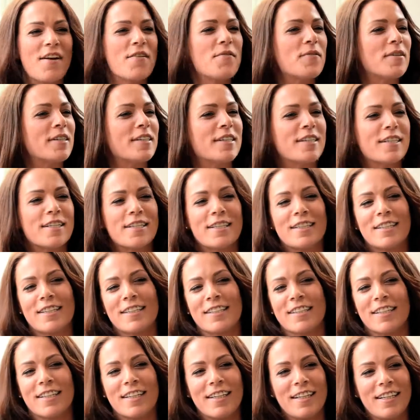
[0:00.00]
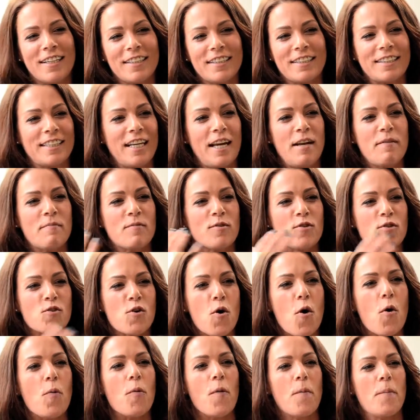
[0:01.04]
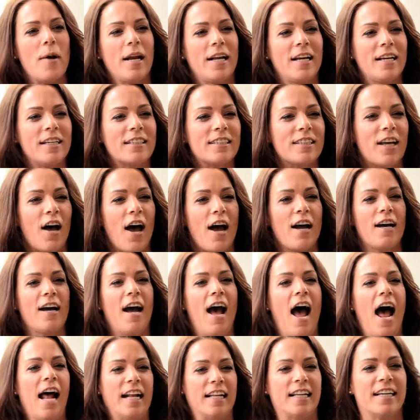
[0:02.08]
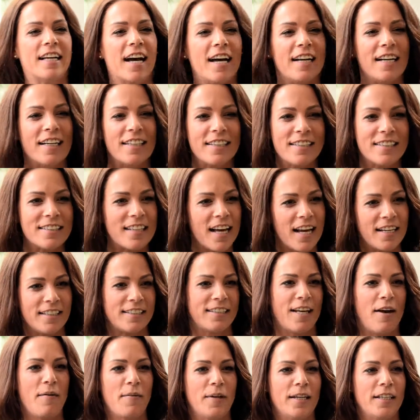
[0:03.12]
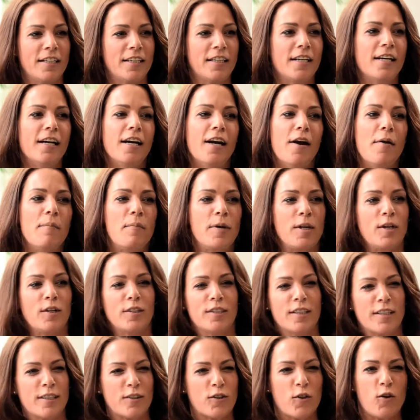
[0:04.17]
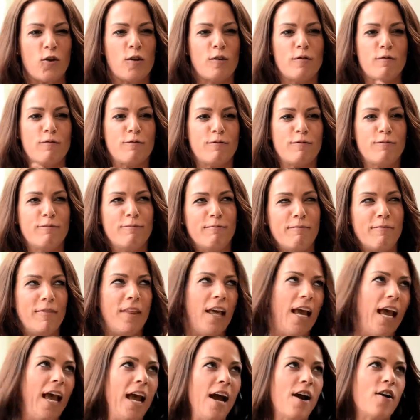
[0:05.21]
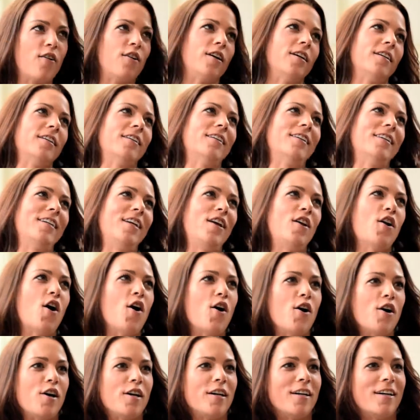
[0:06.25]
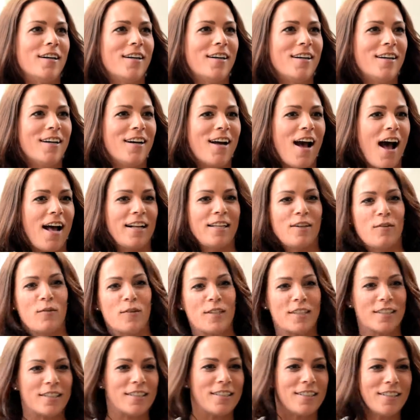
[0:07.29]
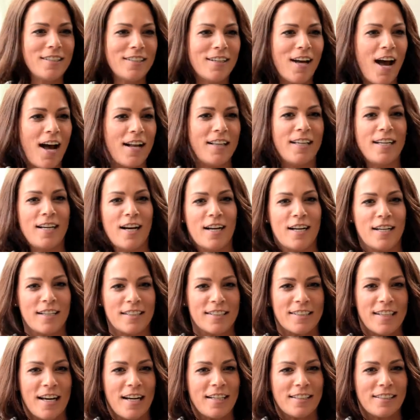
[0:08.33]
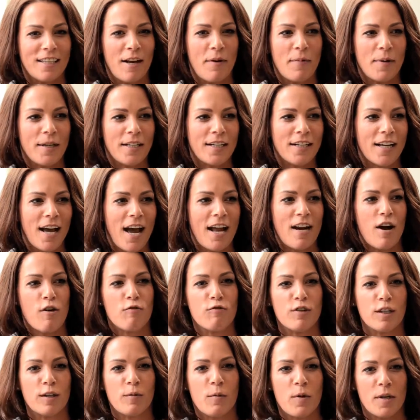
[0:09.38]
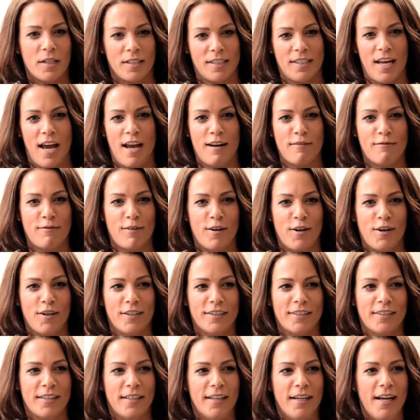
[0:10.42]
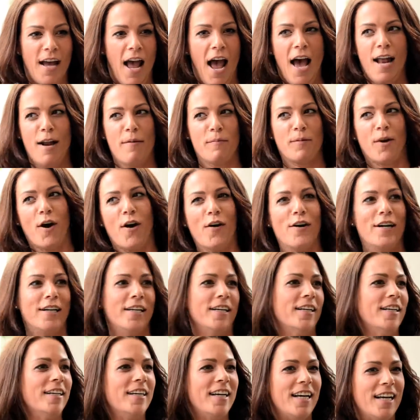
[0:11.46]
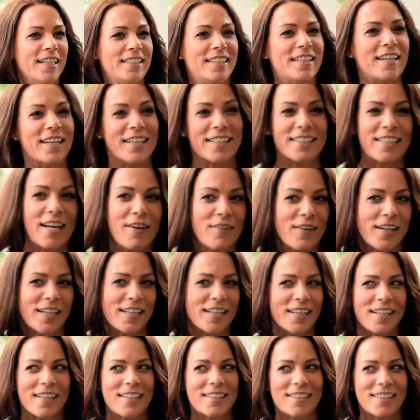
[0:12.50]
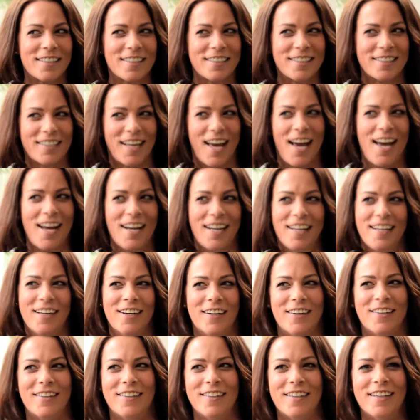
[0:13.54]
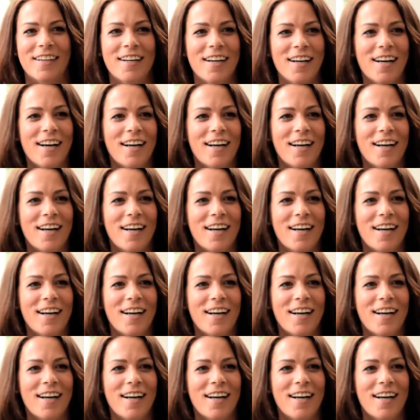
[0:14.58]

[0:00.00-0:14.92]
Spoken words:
it was just seemed normal, but he's like, I think I need to say something because it's sort of there and, you know, I think I need to say something. And I really want to say it first. And I'm going, is he going to say what I think he's going to say? Or,